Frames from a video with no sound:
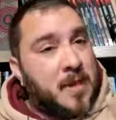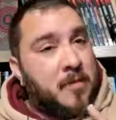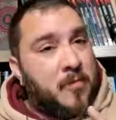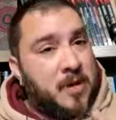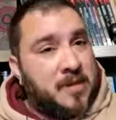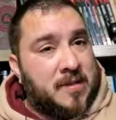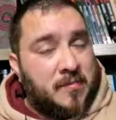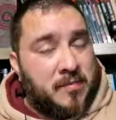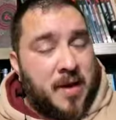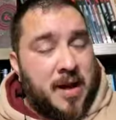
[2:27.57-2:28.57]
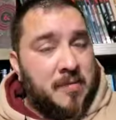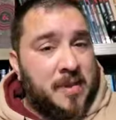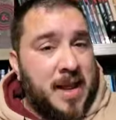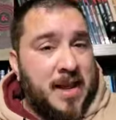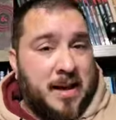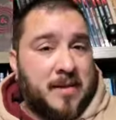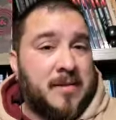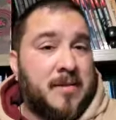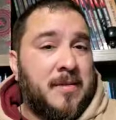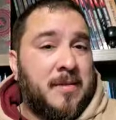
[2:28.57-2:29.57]
with some prior planning,
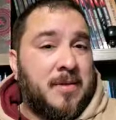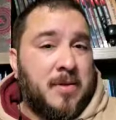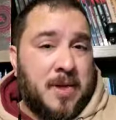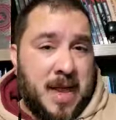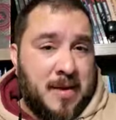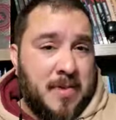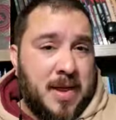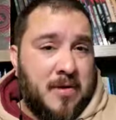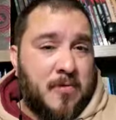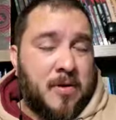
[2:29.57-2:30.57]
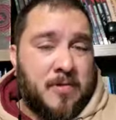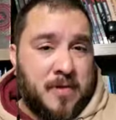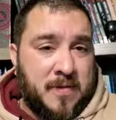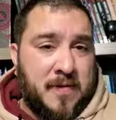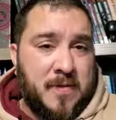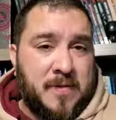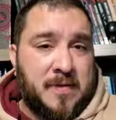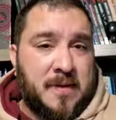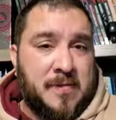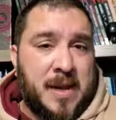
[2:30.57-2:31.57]
you can make it work with a few of the
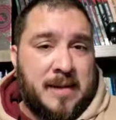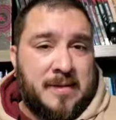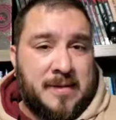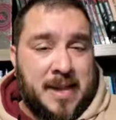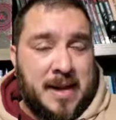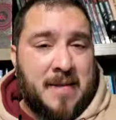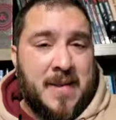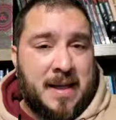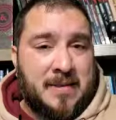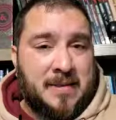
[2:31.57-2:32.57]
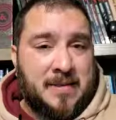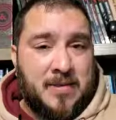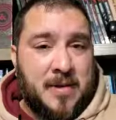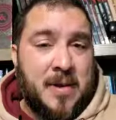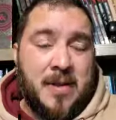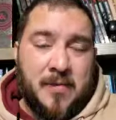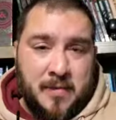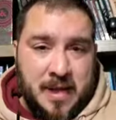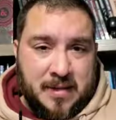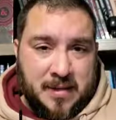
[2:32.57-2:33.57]
subclasses that have access to it
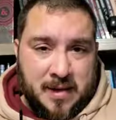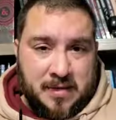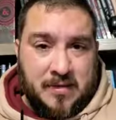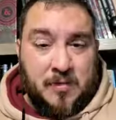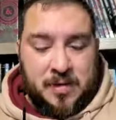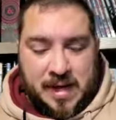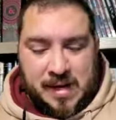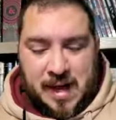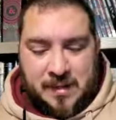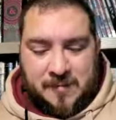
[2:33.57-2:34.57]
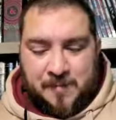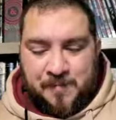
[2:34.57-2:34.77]
without the need to multi-class.